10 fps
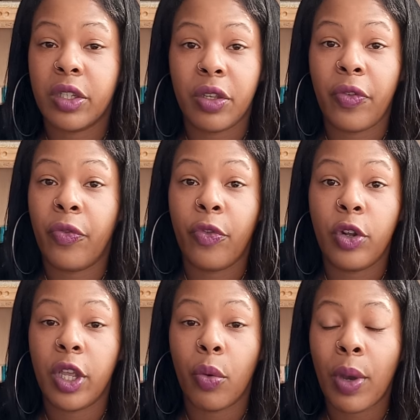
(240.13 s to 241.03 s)
so you're
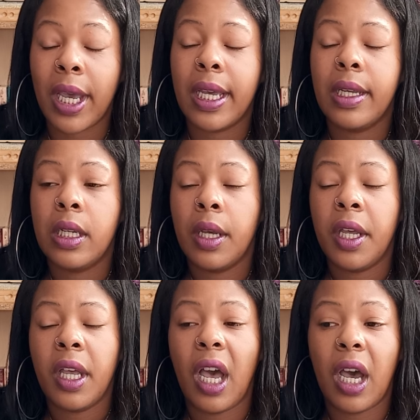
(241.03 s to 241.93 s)
fully aware.
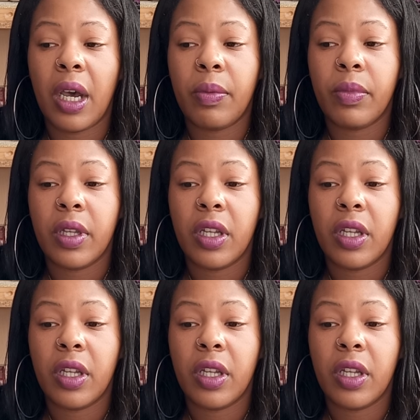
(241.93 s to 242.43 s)
Do